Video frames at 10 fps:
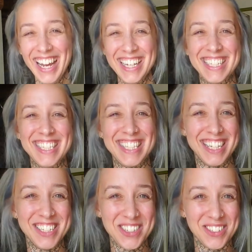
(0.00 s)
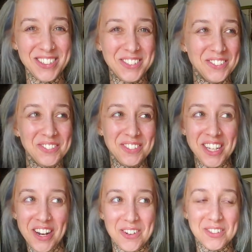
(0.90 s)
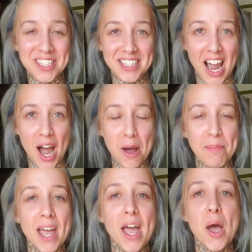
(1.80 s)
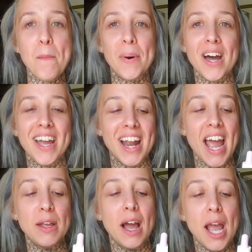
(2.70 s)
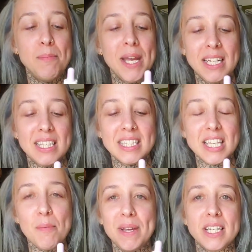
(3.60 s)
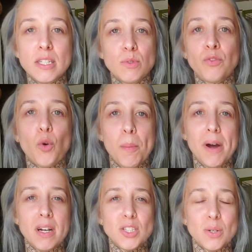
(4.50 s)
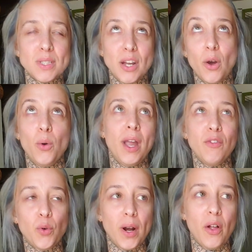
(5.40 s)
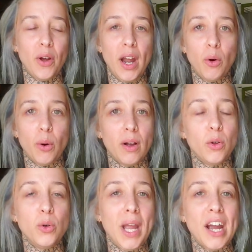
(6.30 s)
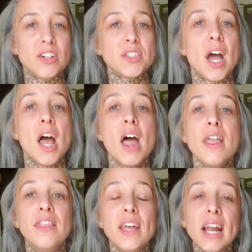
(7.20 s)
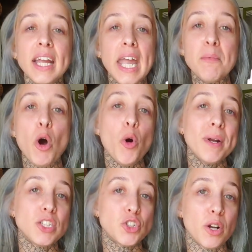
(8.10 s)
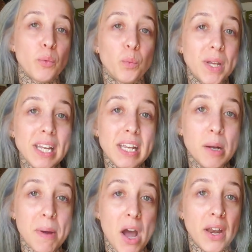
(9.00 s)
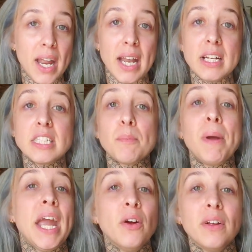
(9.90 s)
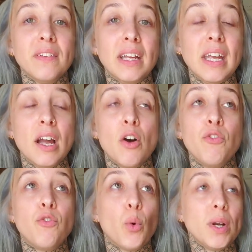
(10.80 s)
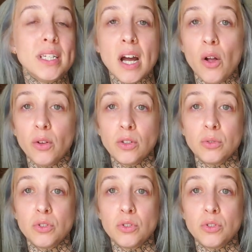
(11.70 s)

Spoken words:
essential, you know, stop. But I picked this up because it was $4. So I was like, okay, $4 hair oil, who cares? Then I came home and I started reading about it, and it's apparently a $40